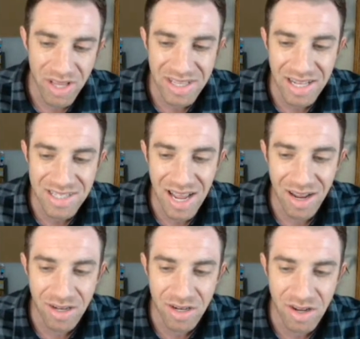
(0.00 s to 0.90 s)
Like, that's not
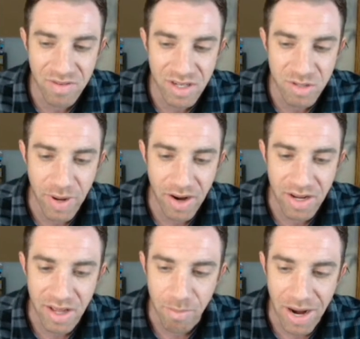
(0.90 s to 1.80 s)
a good enough
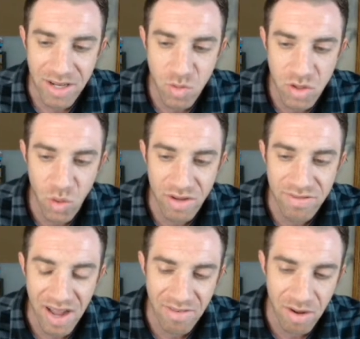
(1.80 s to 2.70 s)
disparity there. Minus
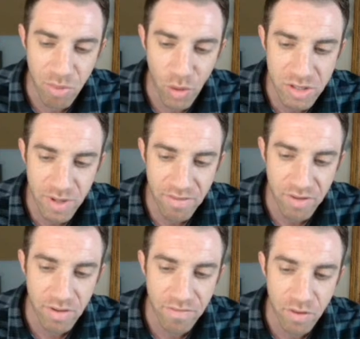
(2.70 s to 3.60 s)
125 on PointsBet
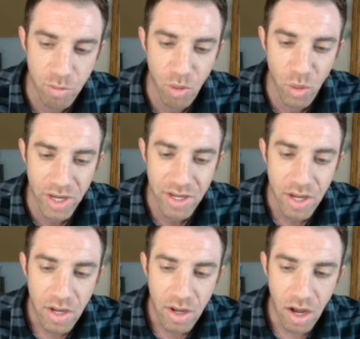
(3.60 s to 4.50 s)
for a full point
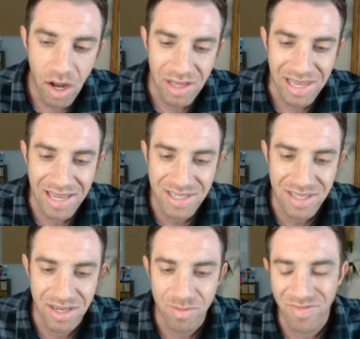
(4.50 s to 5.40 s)
less
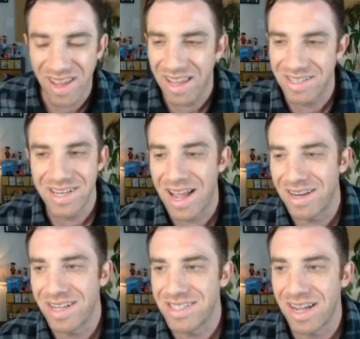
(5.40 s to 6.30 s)
than, that's
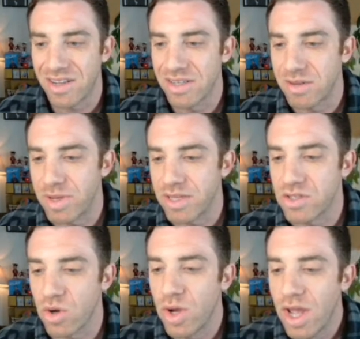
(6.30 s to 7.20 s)
not good to me.
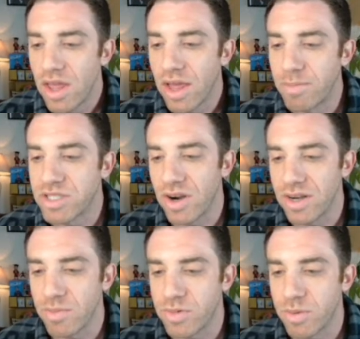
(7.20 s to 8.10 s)
So I'm
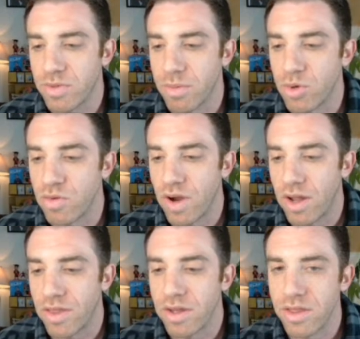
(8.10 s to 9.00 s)
starting to move
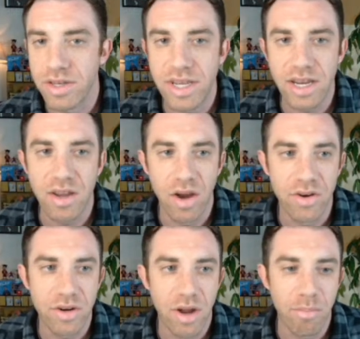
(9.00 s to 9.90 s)
on the Denny
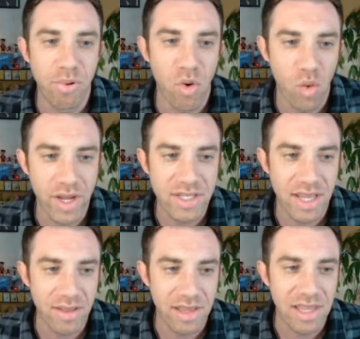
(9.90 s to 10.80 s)
under on points
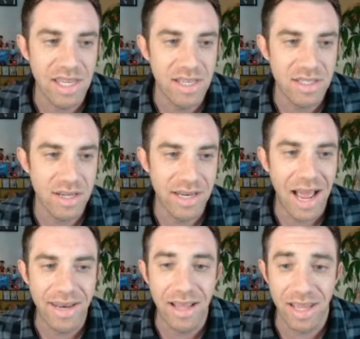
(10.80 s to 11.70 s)
at least, and
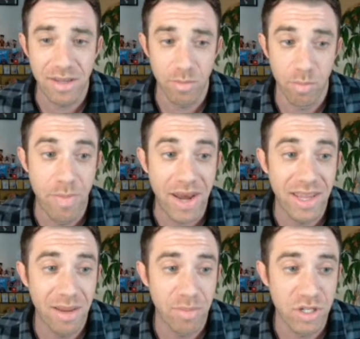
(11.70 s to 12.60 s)
not like betting
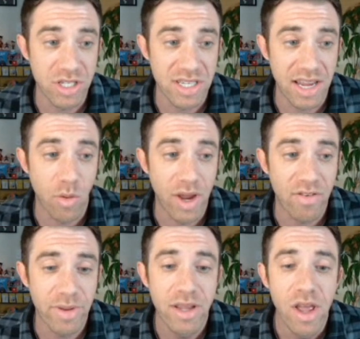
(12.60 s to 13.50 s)
it, but just staying away
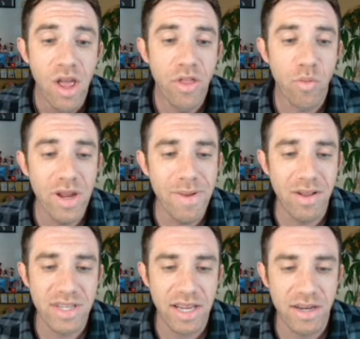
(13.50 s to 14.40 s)
from it. The
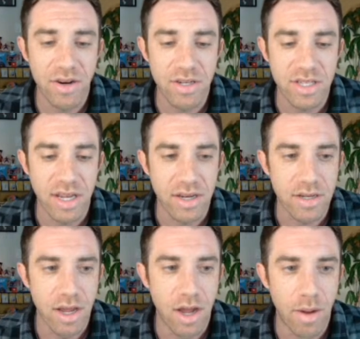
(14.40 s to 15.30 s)
rebounds I can understand.
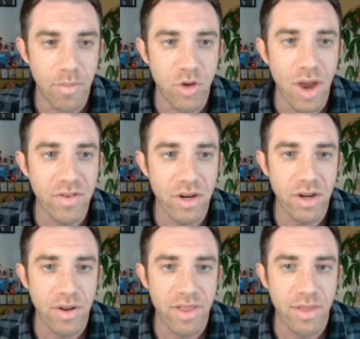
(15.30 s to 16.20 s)
You have
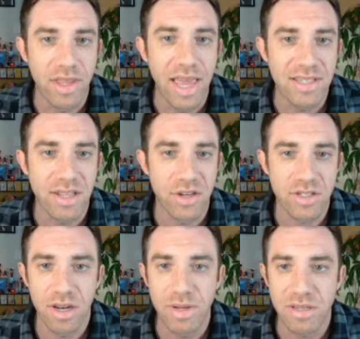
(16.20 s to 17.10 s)
to guess that there's
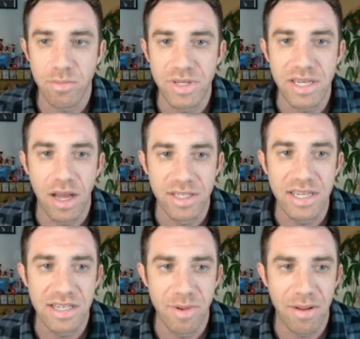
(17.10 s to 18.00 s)
going to be a
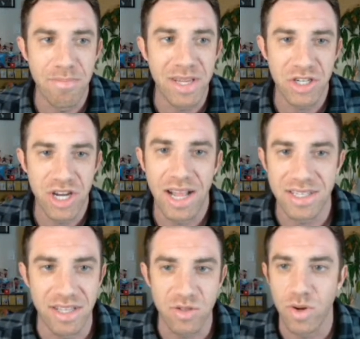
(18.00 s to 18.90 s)
decent amount of missed shots
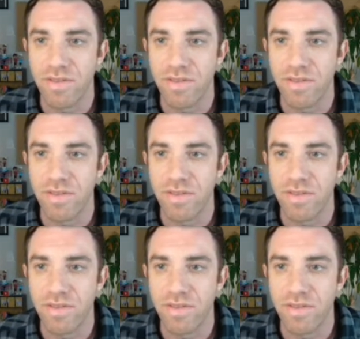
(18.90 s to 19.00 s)
in this one.